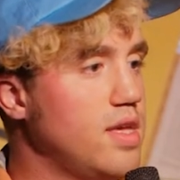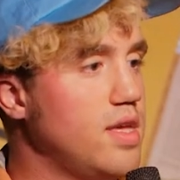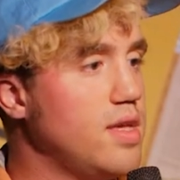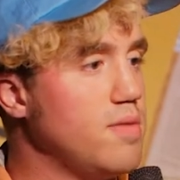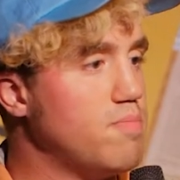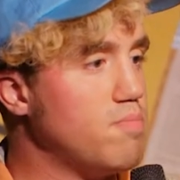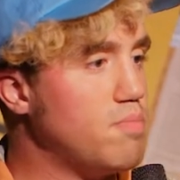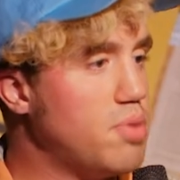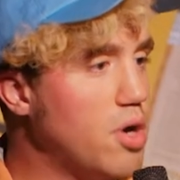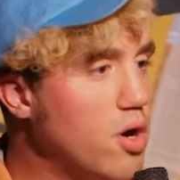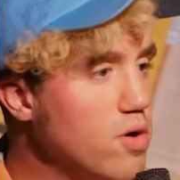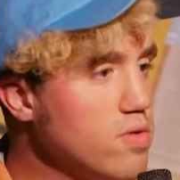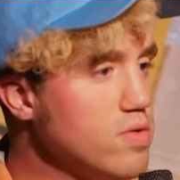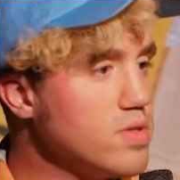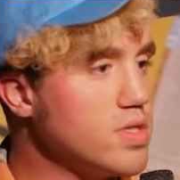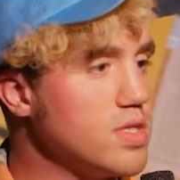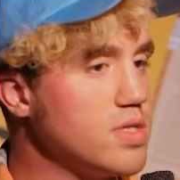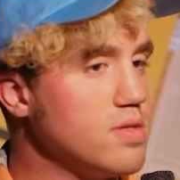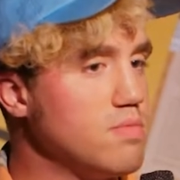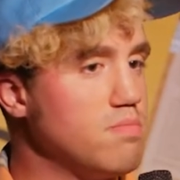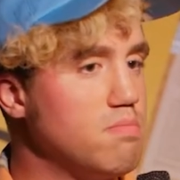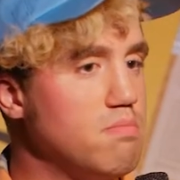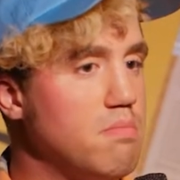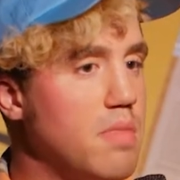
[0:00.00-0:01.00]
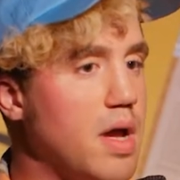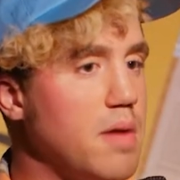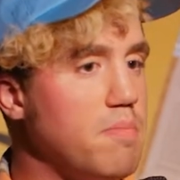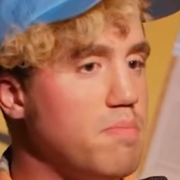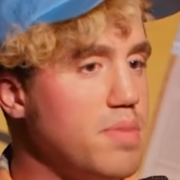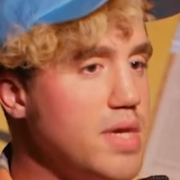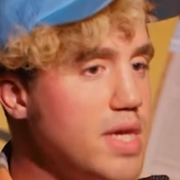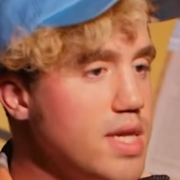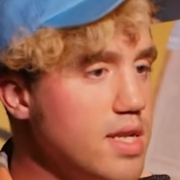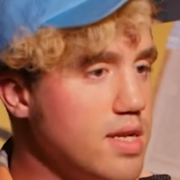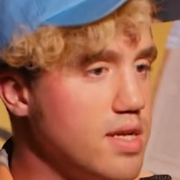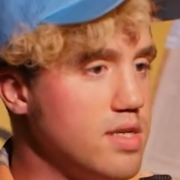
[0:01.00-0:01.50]
He pokes my
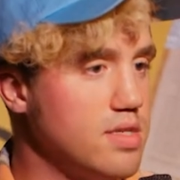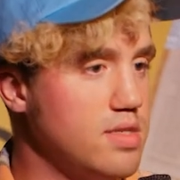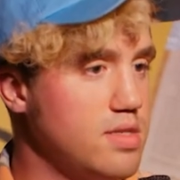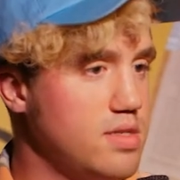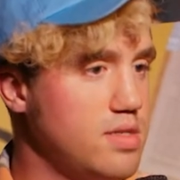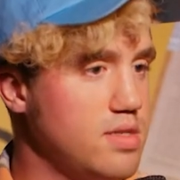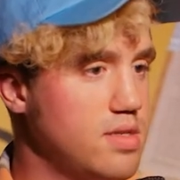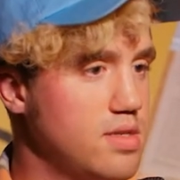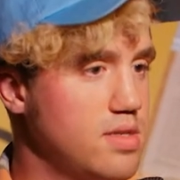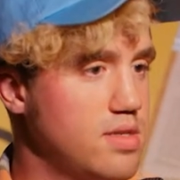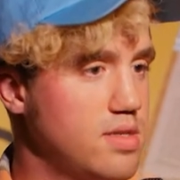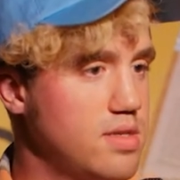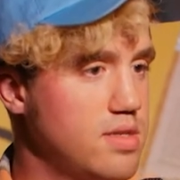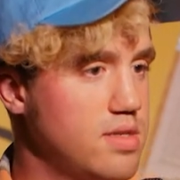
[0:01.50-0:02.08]
penis.